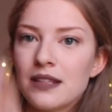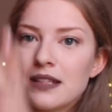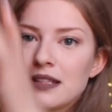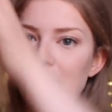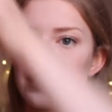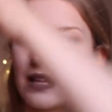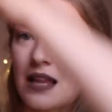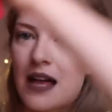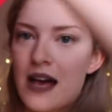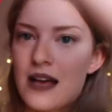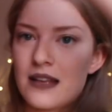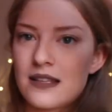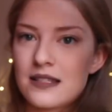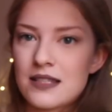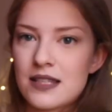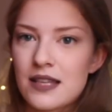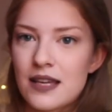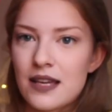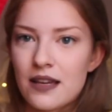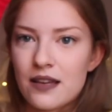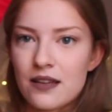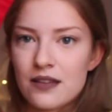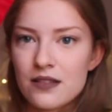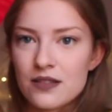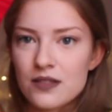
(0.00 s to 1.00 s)

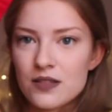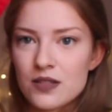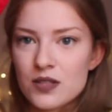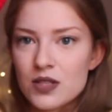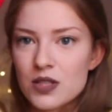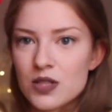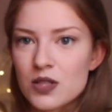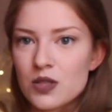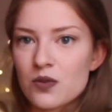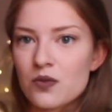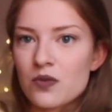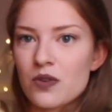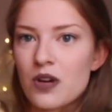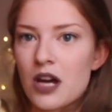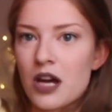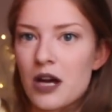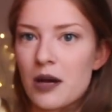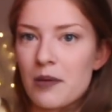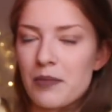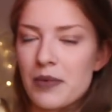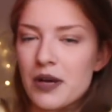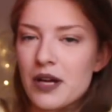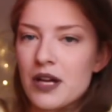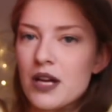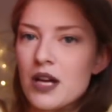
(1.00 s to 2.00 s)
classic
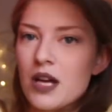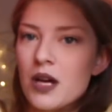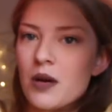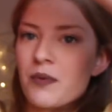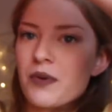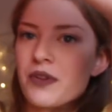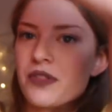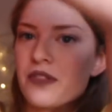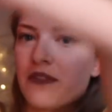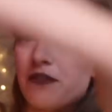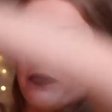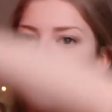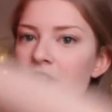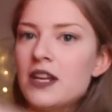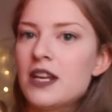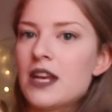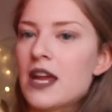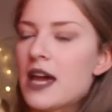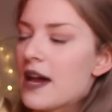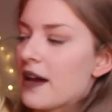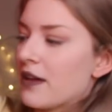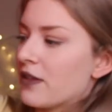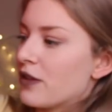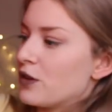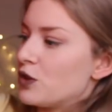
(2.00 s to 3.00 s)
scrub with the
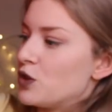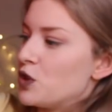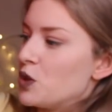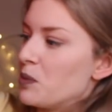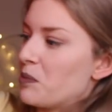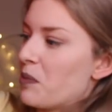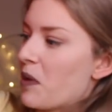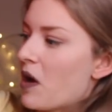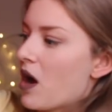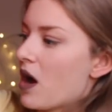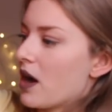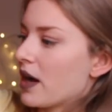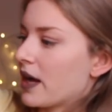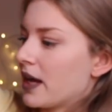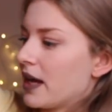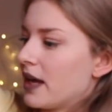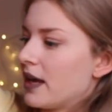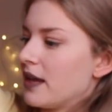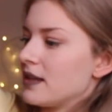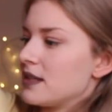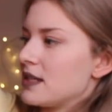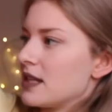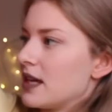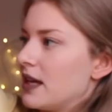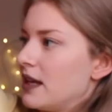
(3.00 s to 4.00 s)
v-neck, the two
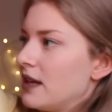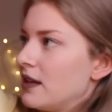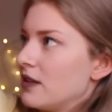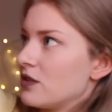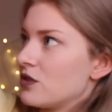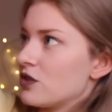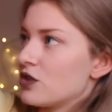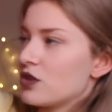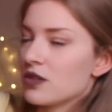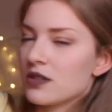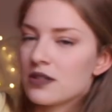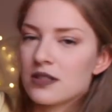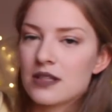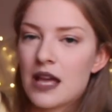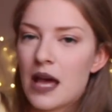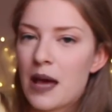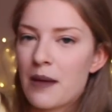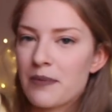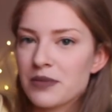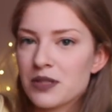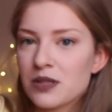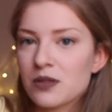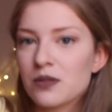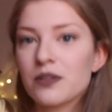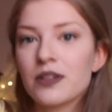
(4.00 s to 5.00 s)
pockets, and it's just
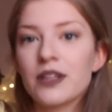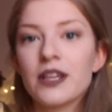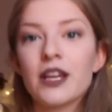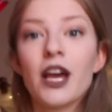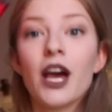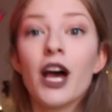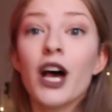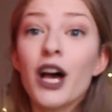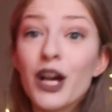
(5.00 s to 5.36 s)
absolutely